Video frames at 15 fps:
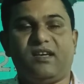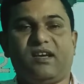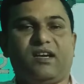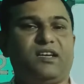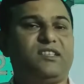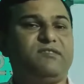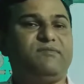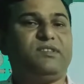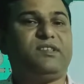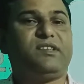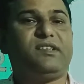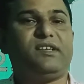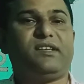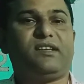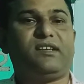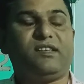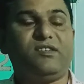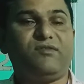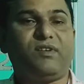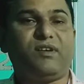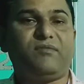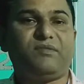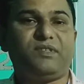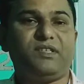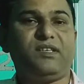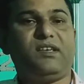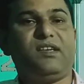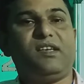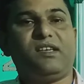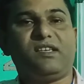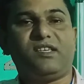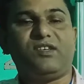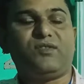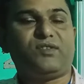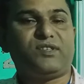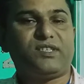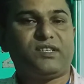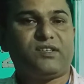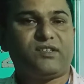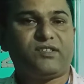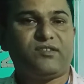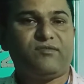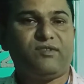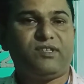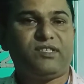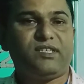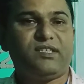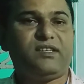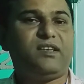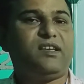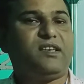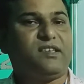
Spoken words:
has been created. You have seen, your generation will see,